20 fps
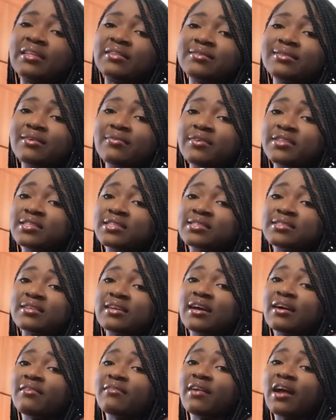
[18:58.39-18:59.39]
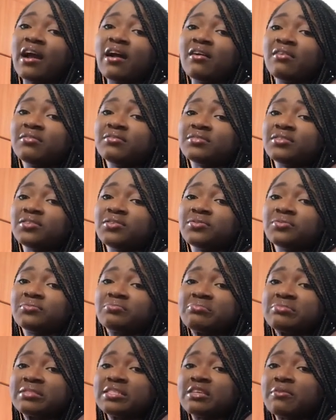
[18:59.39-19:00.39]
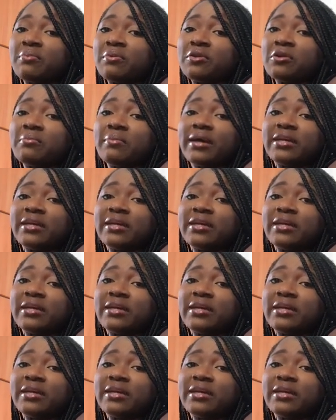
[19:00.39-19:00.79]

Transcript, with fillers: So I went to sit around, you know, sipping on my